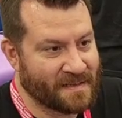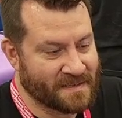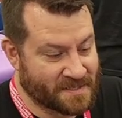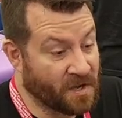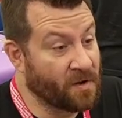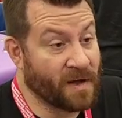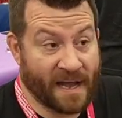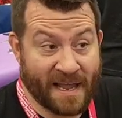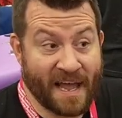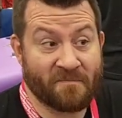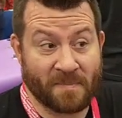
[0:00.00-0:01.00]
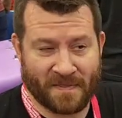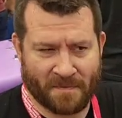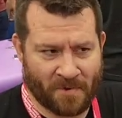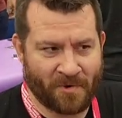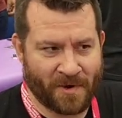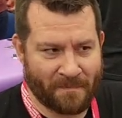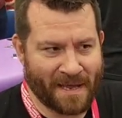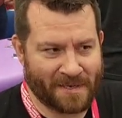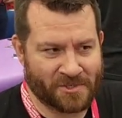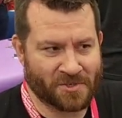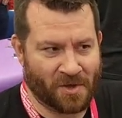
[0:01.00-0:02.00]
So I have been the program
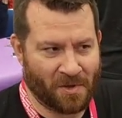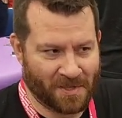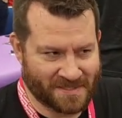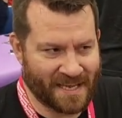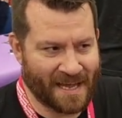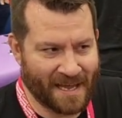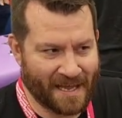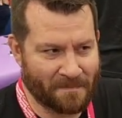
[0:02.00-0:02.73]
manager the whole time.